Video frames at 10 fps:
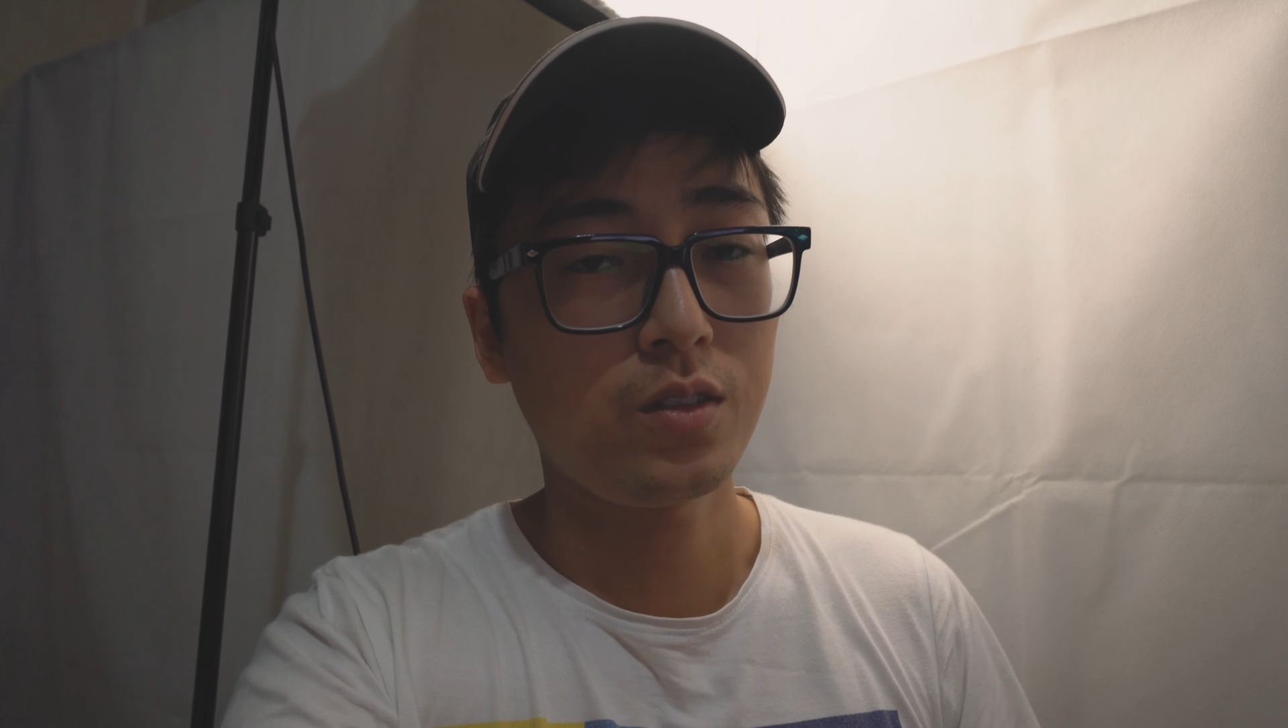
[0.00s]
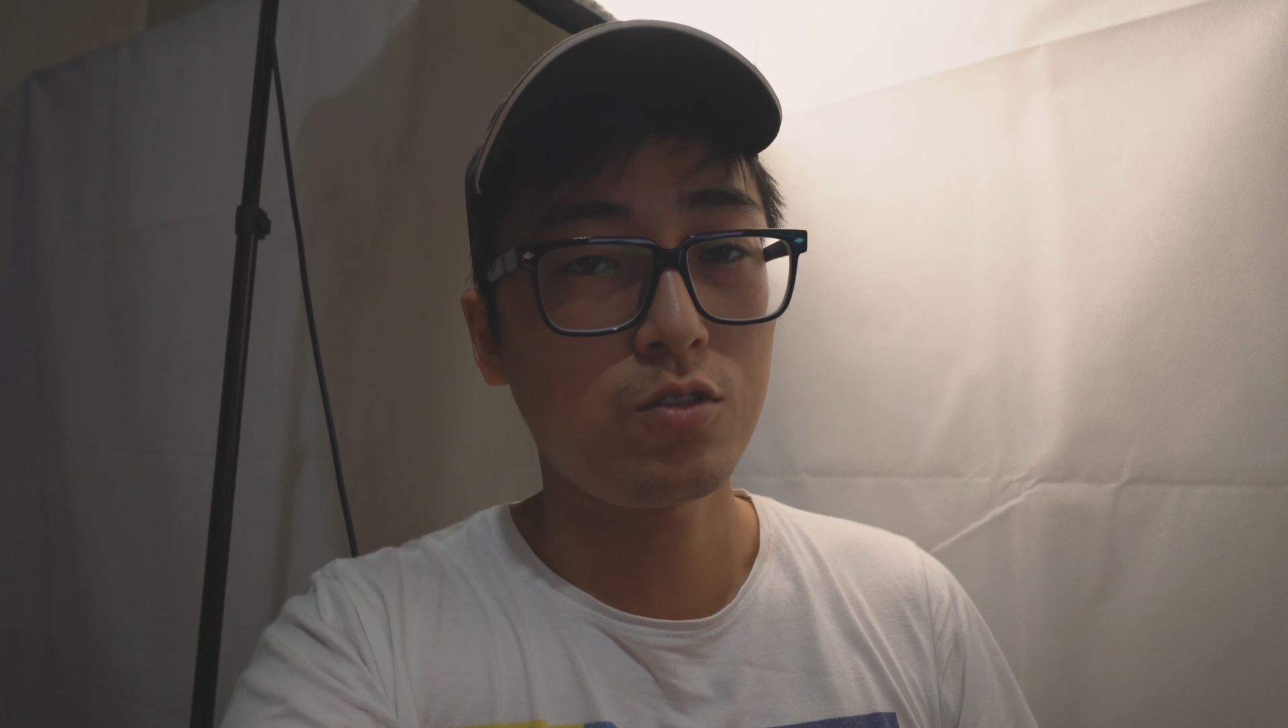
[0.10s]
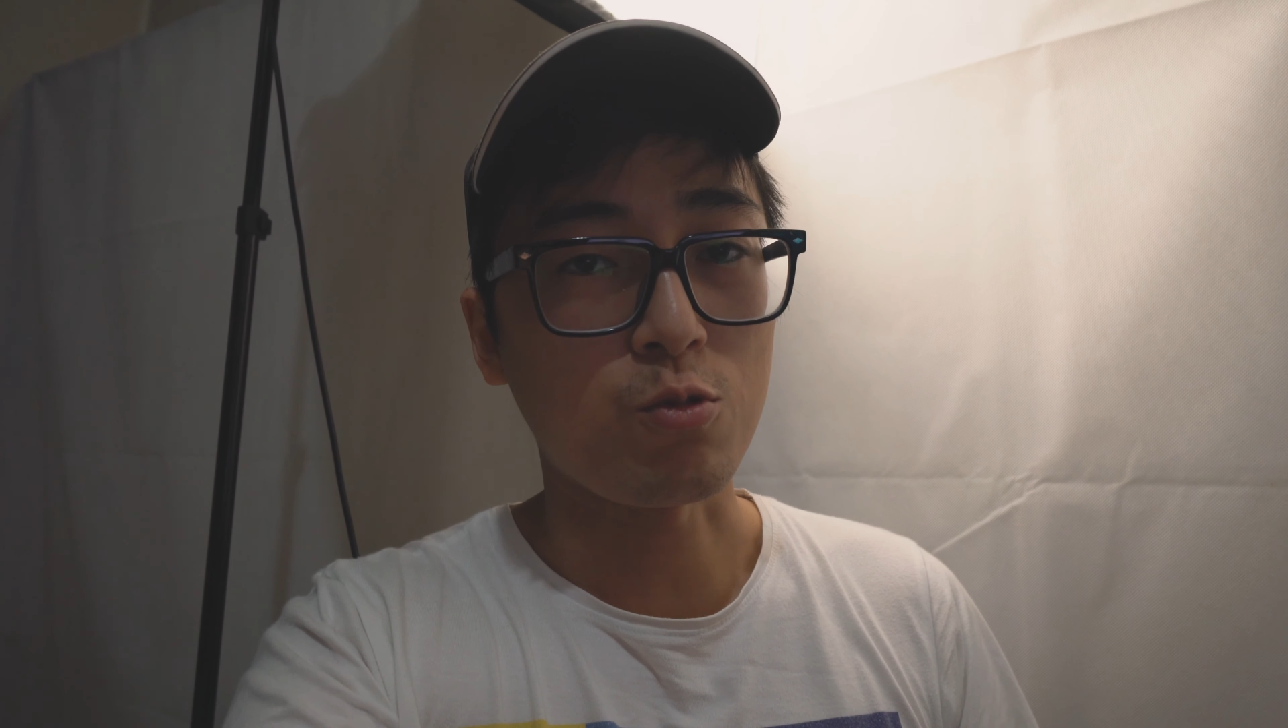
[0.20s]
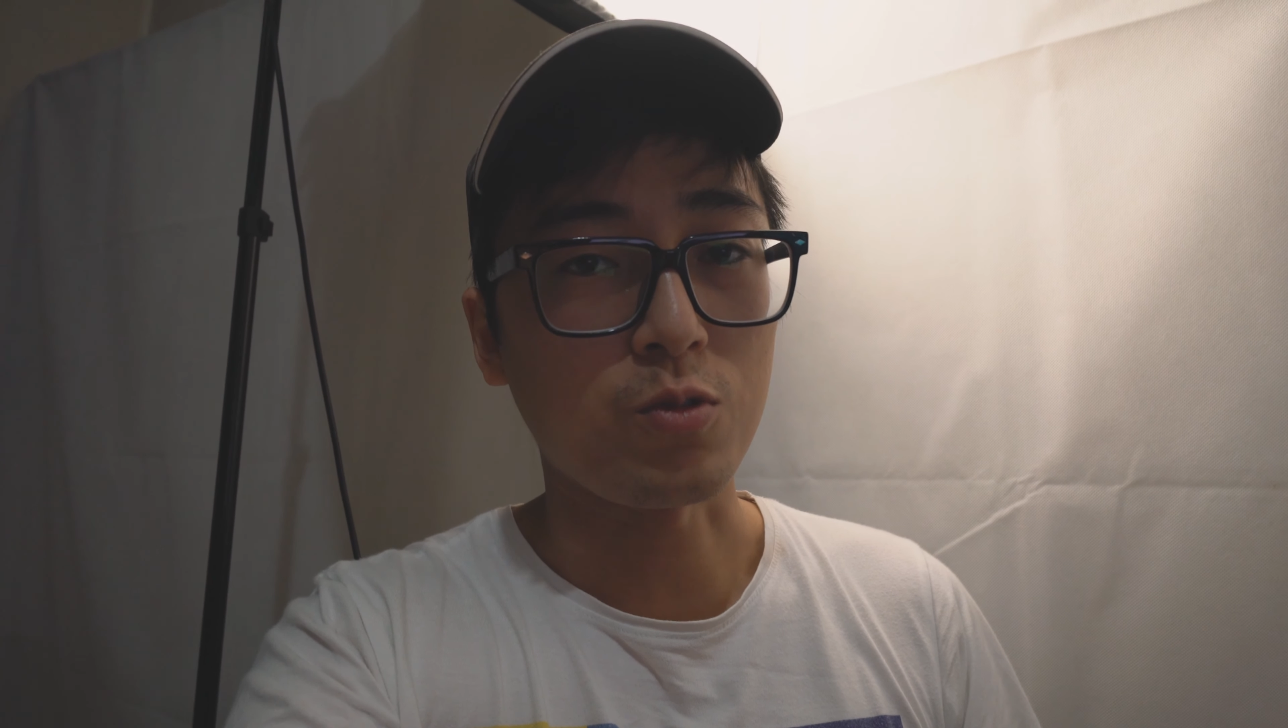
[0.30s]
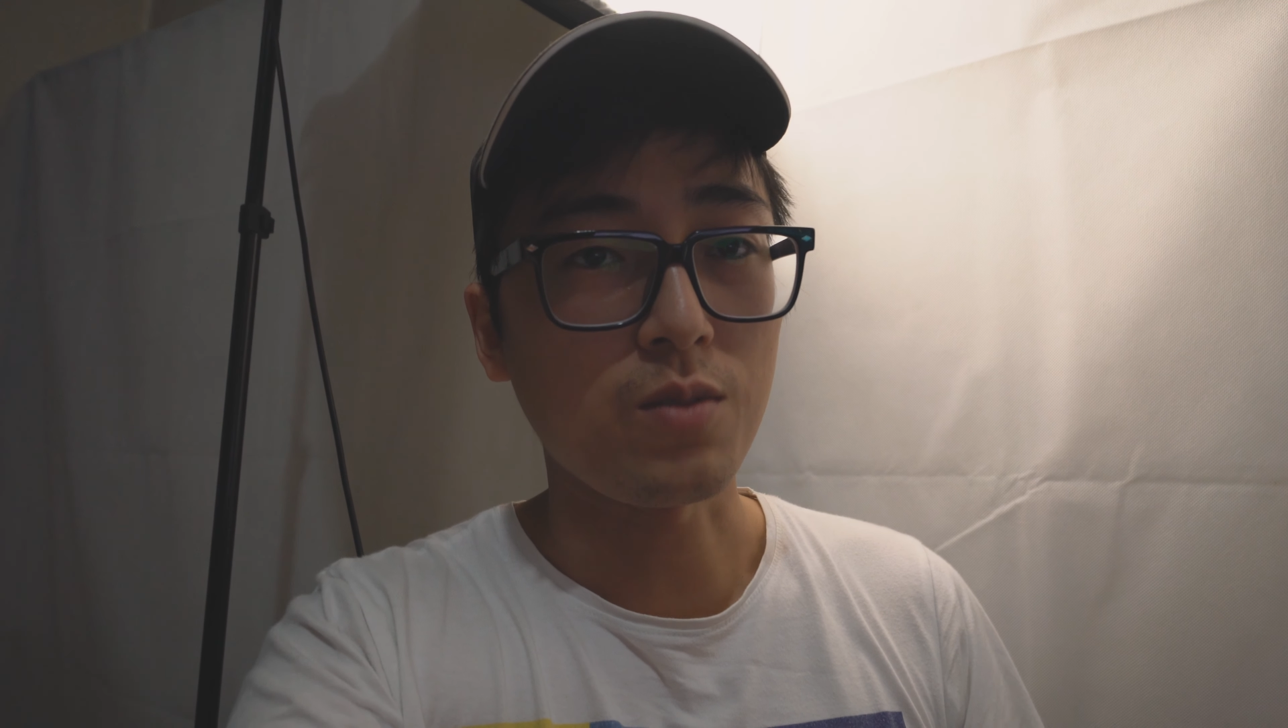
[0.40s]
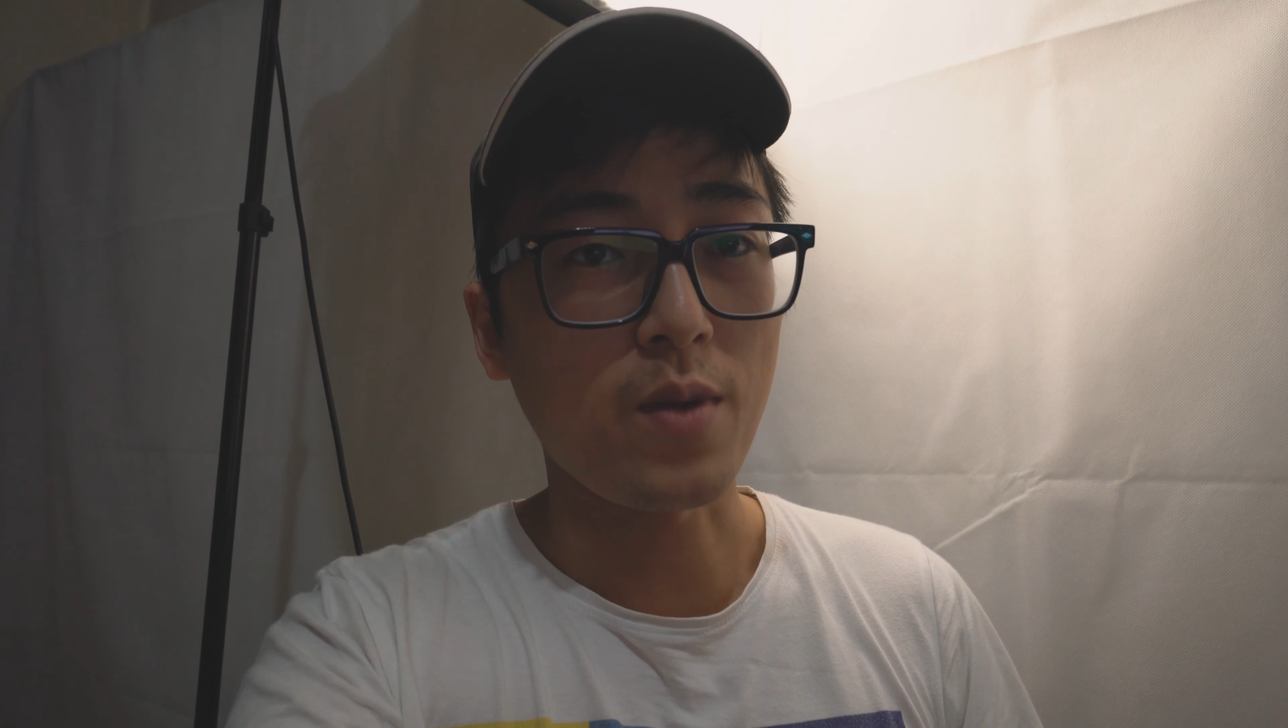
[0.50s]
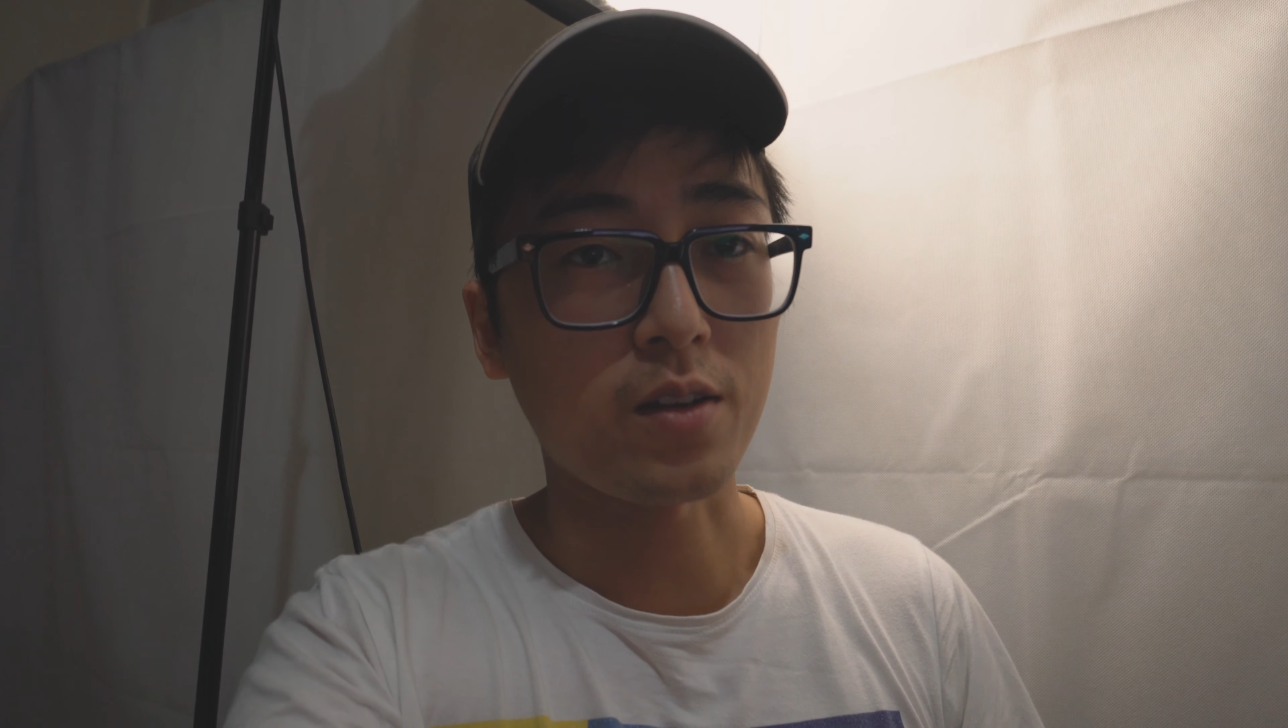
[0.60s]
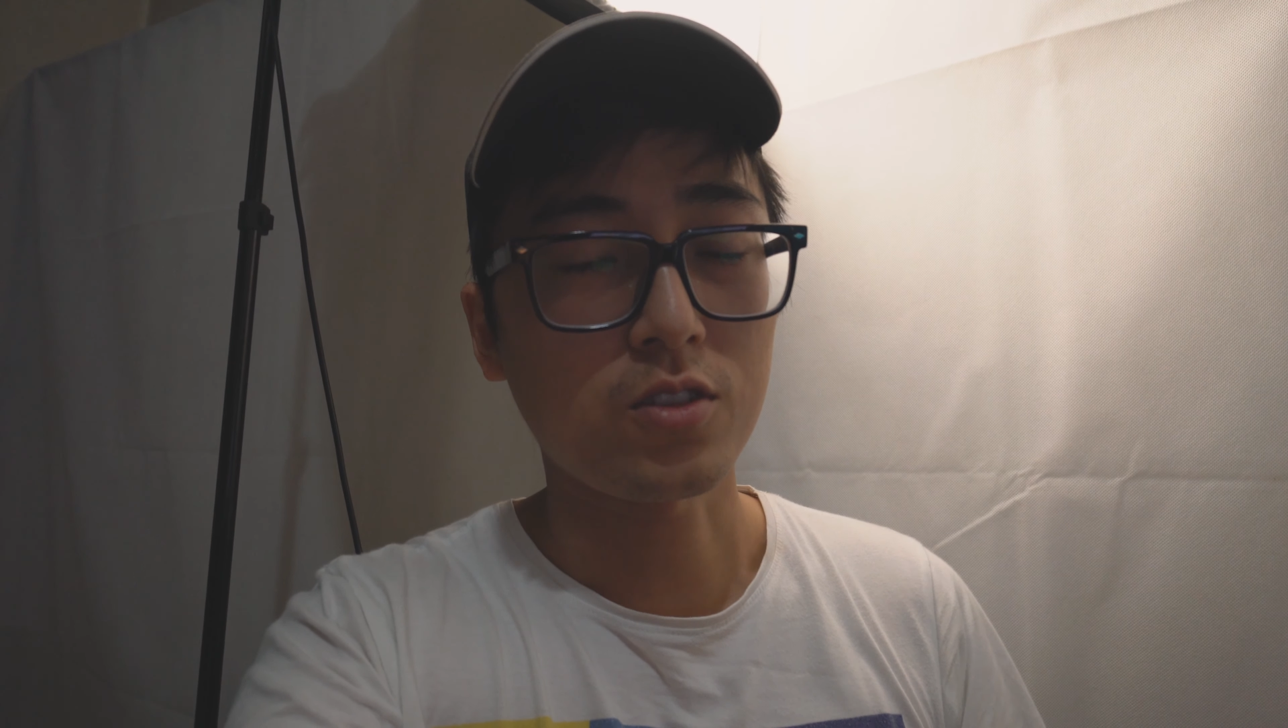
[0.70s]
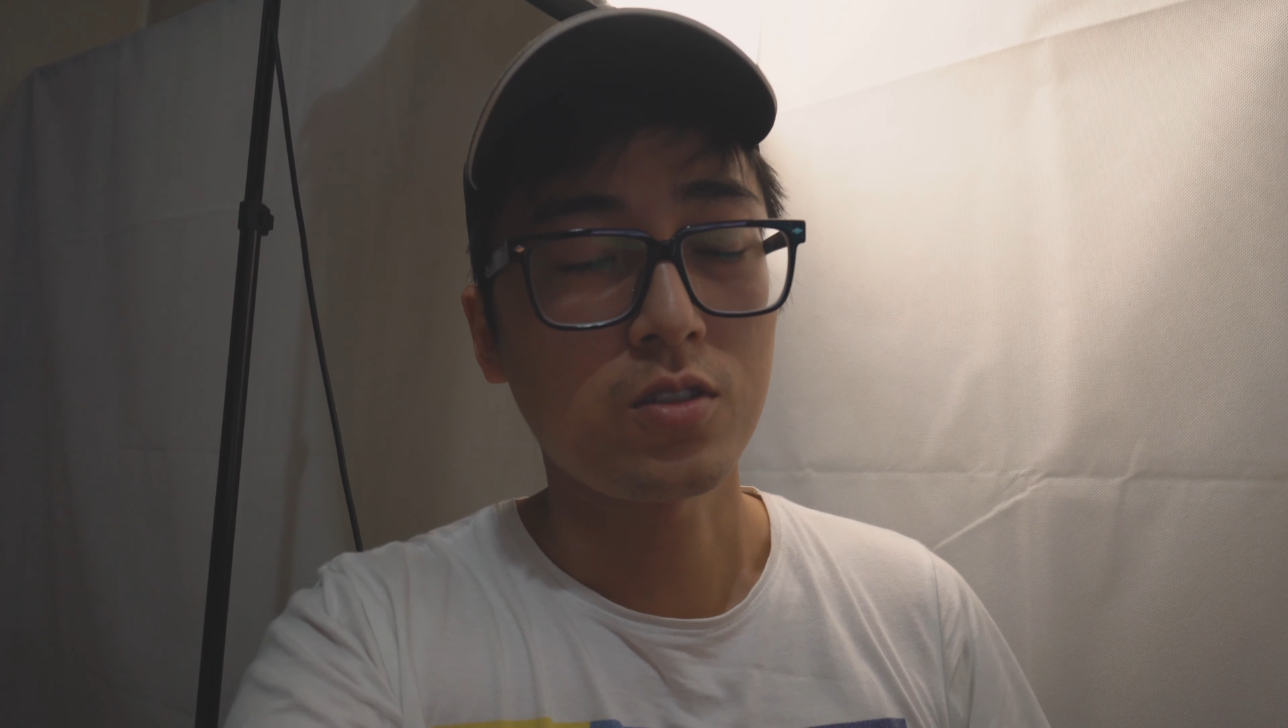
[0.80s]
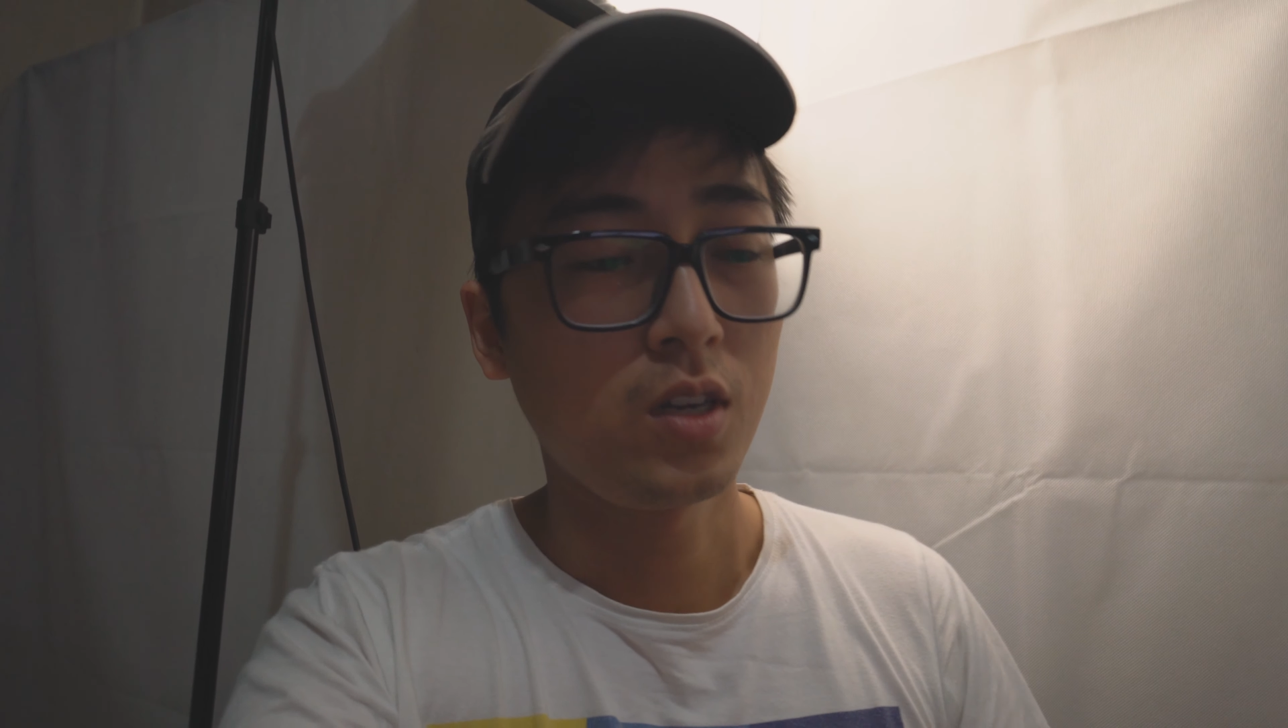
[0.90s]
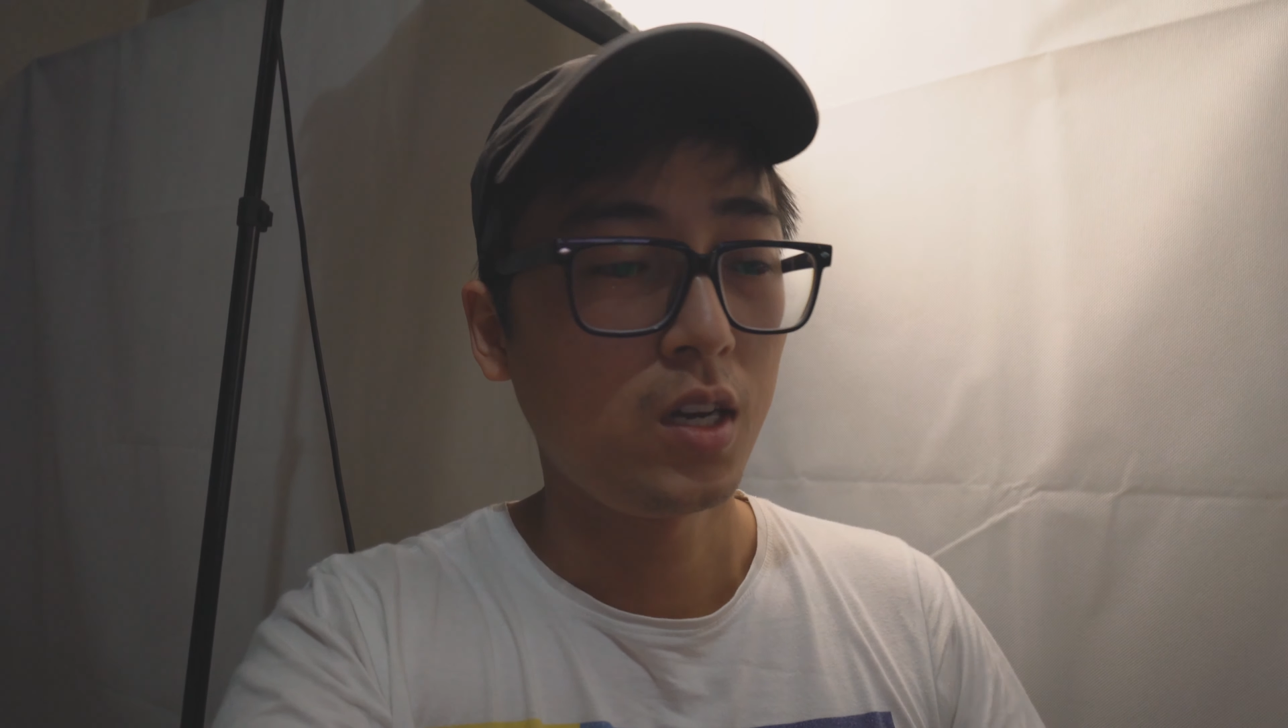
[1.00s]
to E-mount.